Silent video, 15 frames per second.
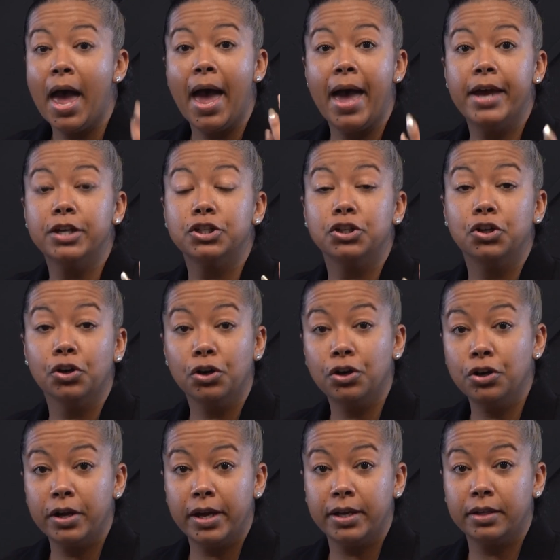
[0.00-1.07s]
as
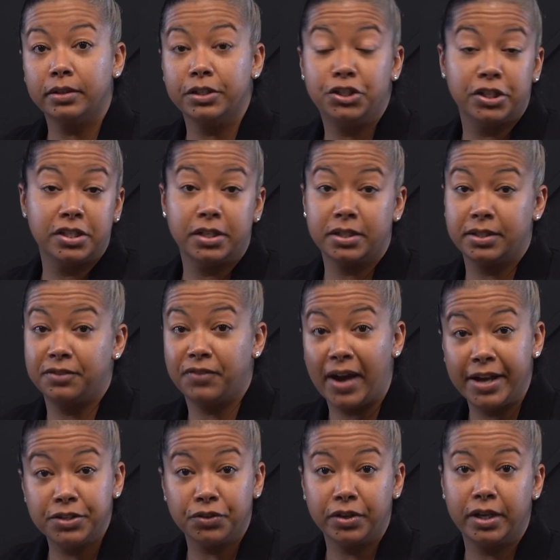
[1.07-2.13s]
your logistics
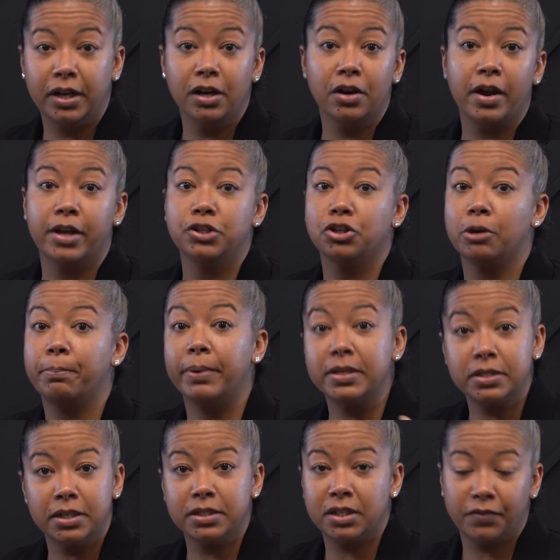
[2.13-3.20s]
advisor here, as your
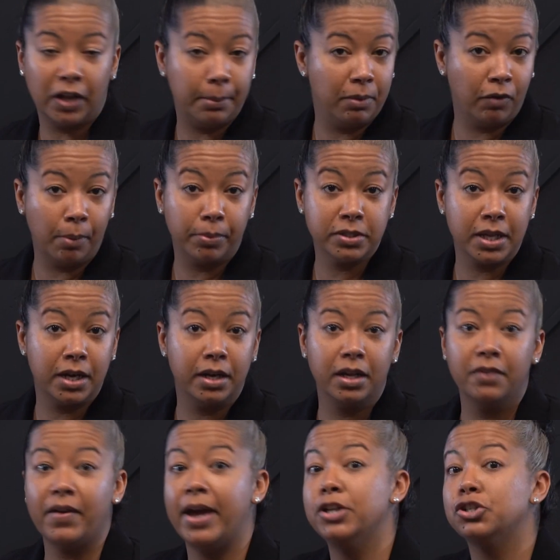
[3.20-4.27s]
business development
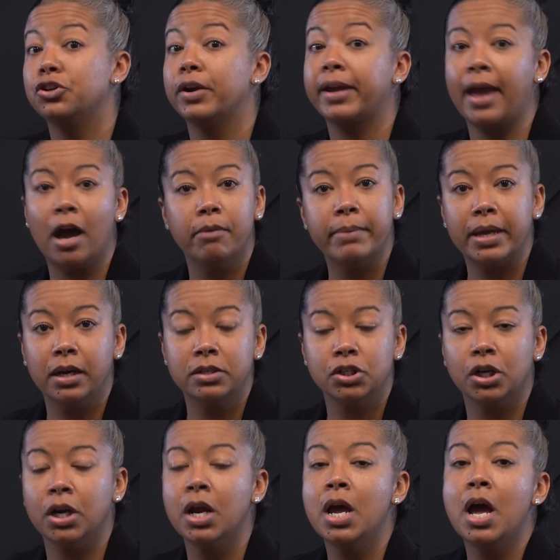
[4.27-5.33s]
representative, as your account
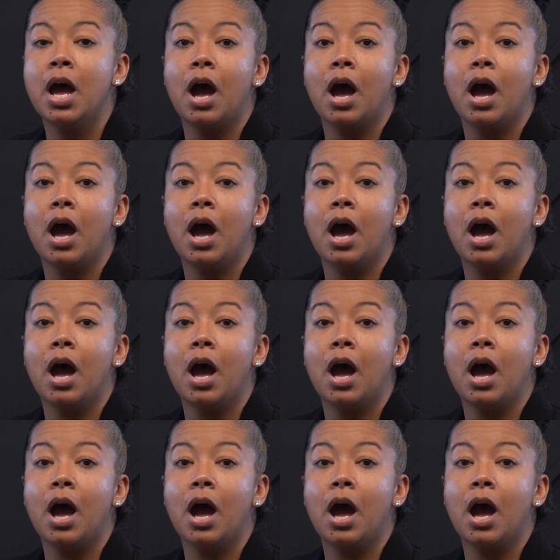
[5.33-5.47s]
manager,